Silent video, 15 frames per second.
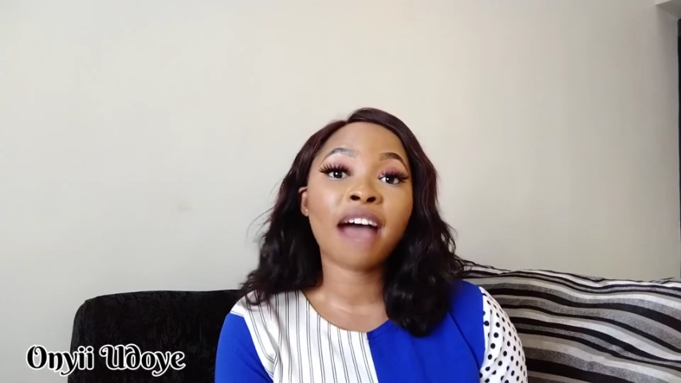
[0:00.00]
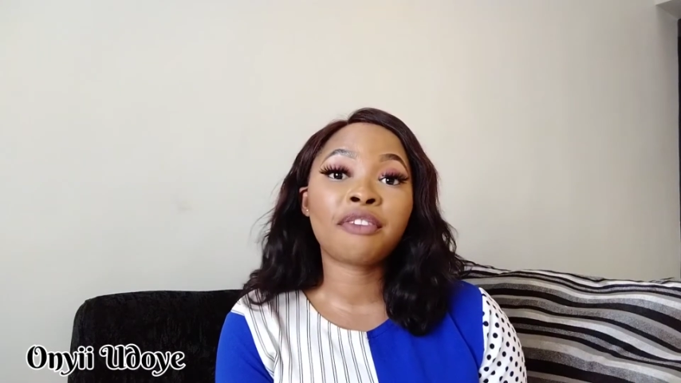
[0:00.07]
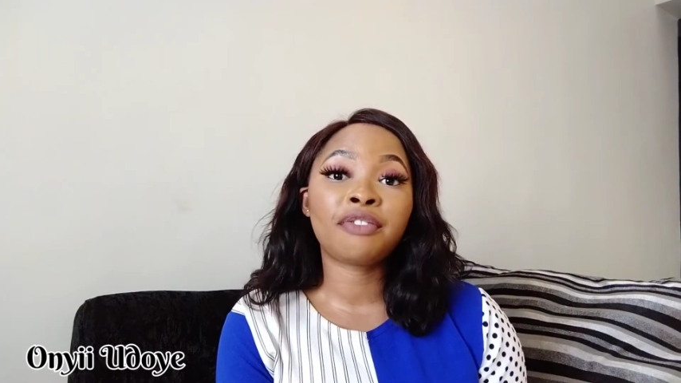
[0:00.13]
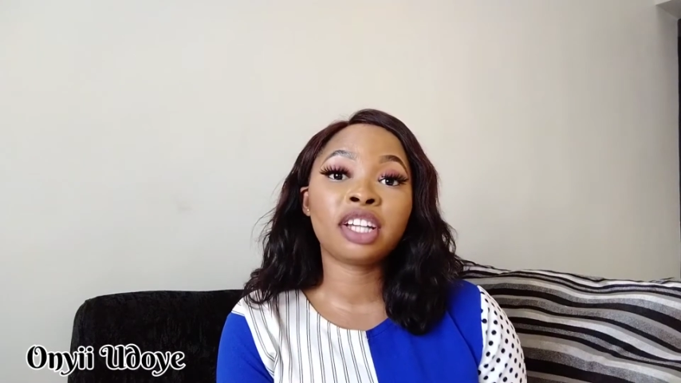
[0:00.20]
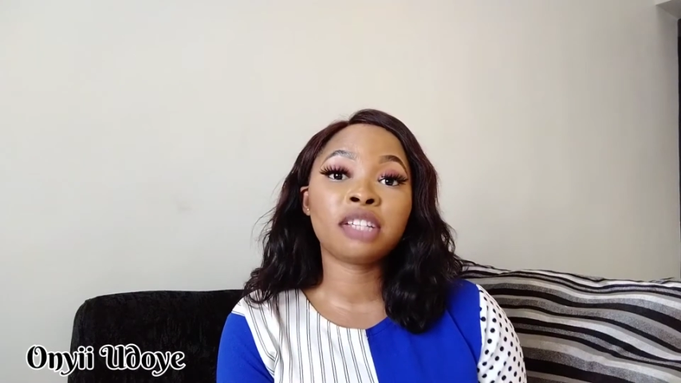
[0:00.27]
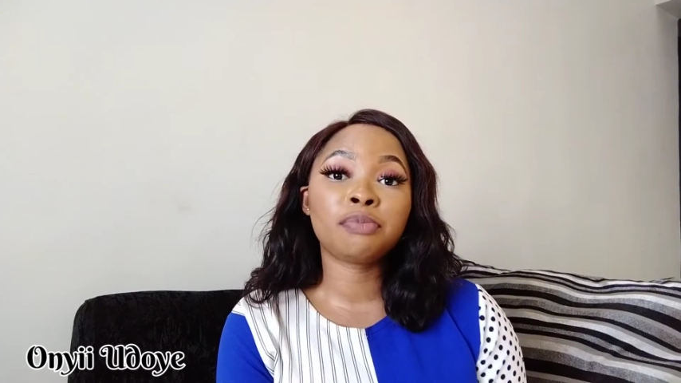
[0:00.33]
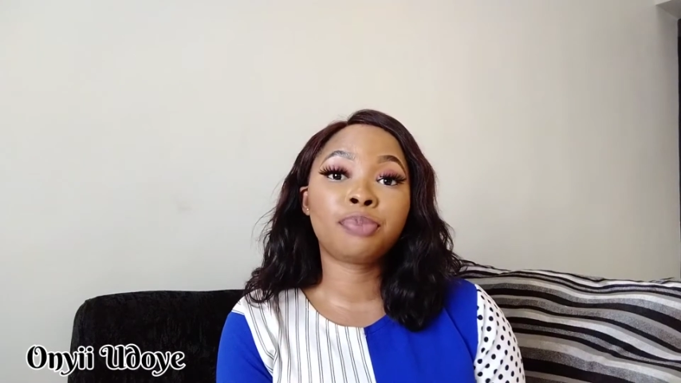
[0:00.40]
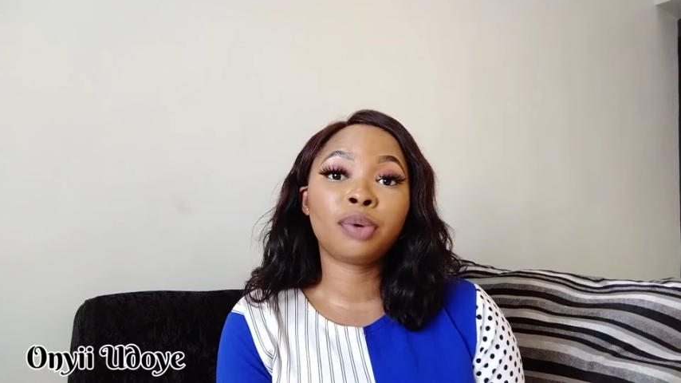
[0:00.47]

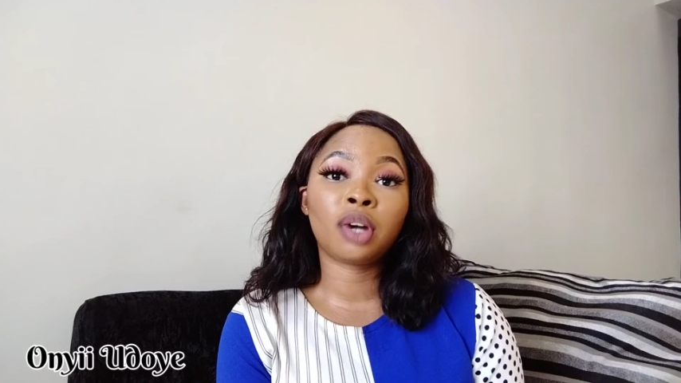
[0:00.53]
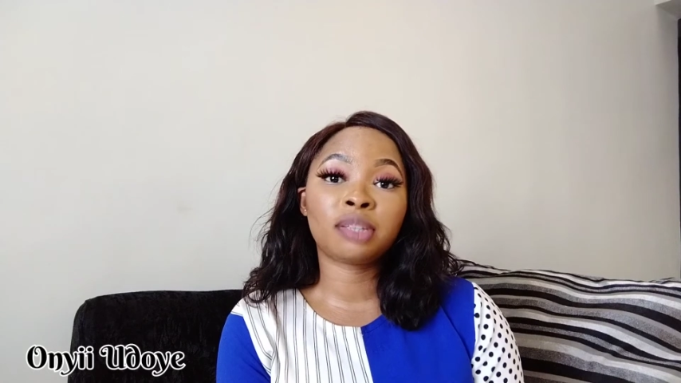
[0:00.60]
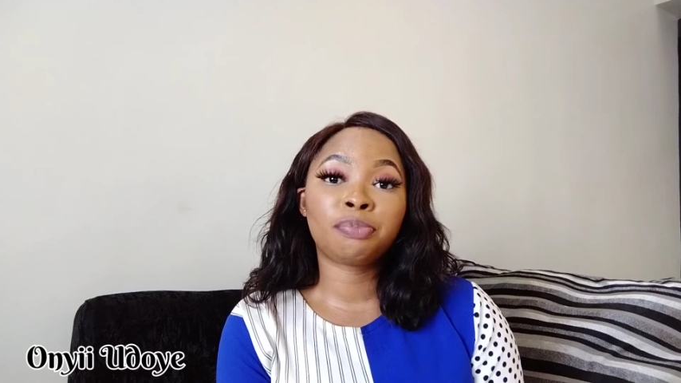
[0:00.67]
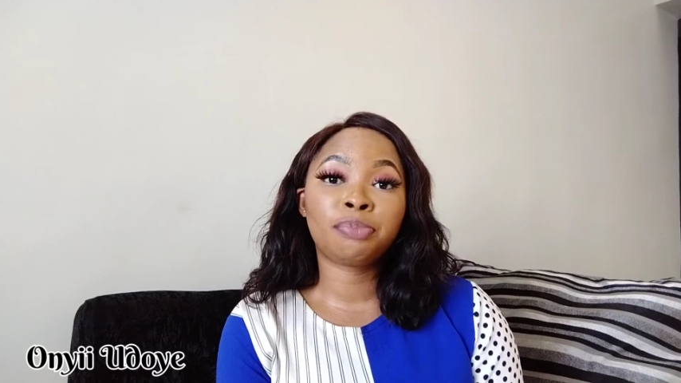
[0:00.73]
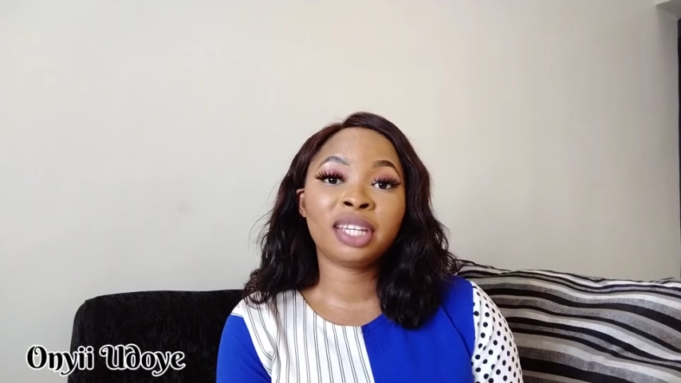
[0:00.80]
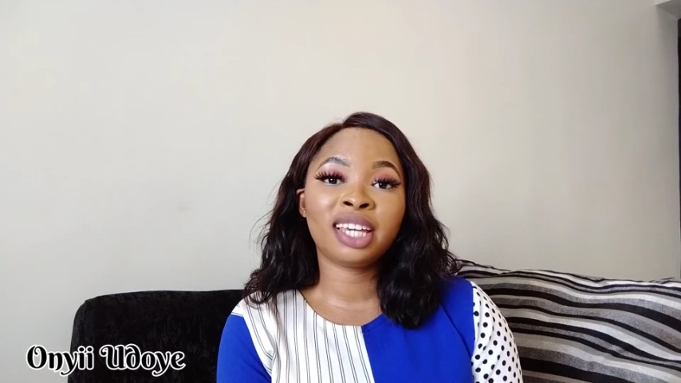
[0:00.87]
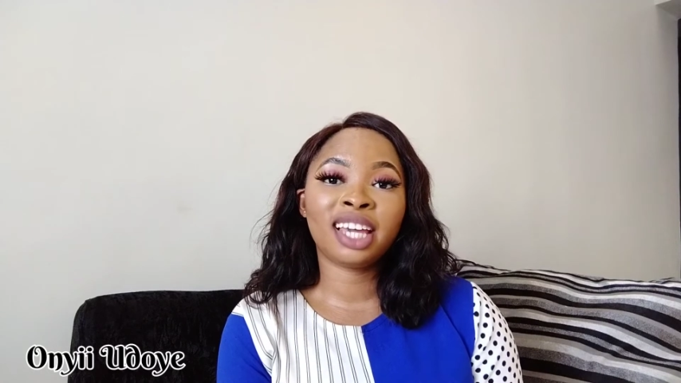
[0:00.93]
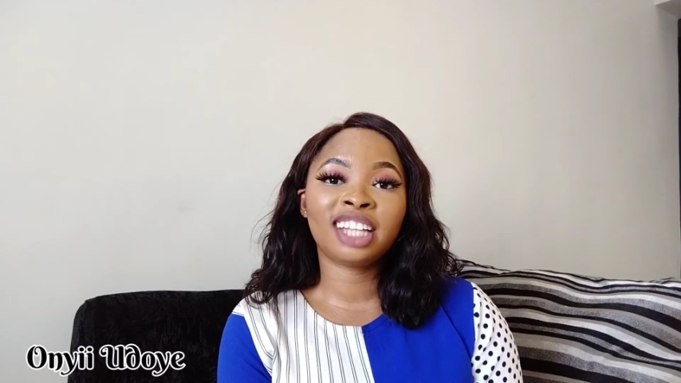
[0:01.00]
average
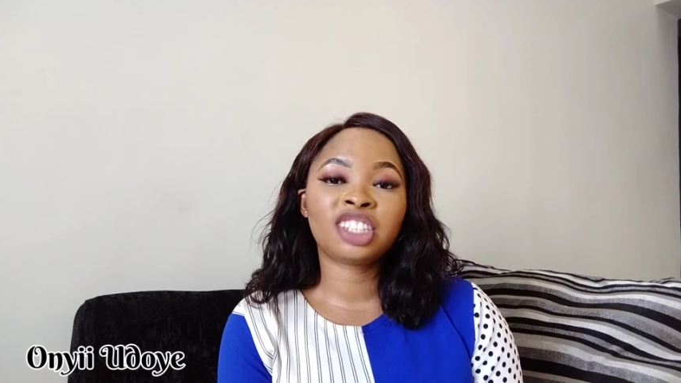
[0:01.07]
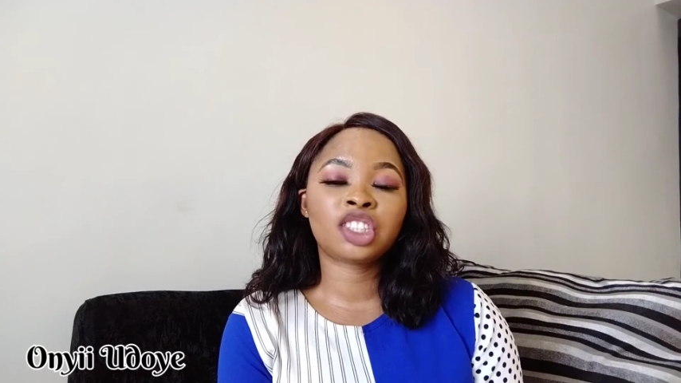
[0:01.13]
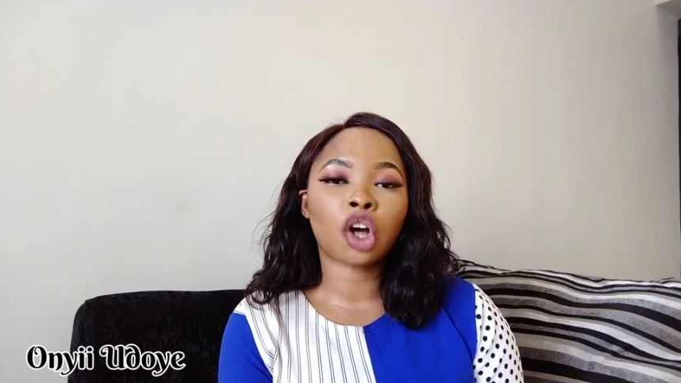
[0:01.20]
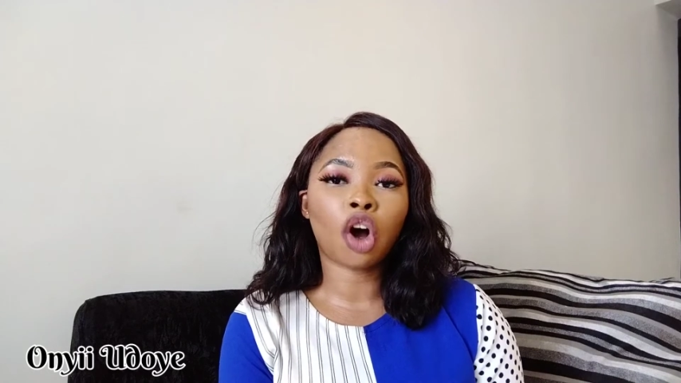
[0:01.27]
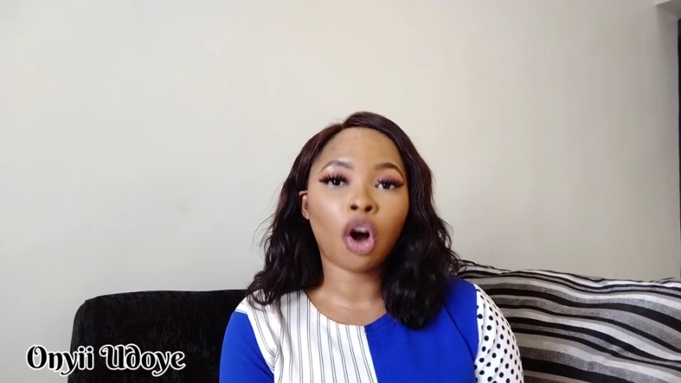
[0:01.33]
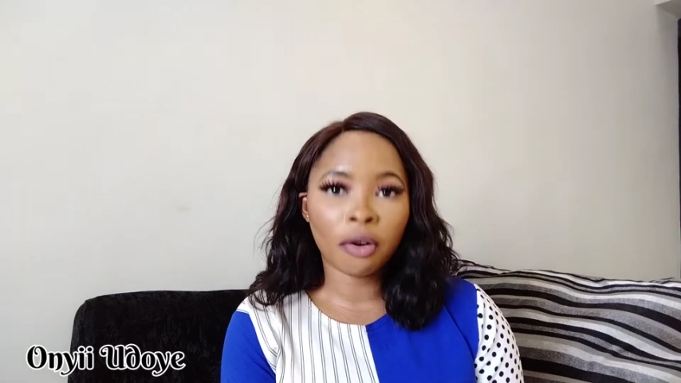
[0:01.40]
blood pH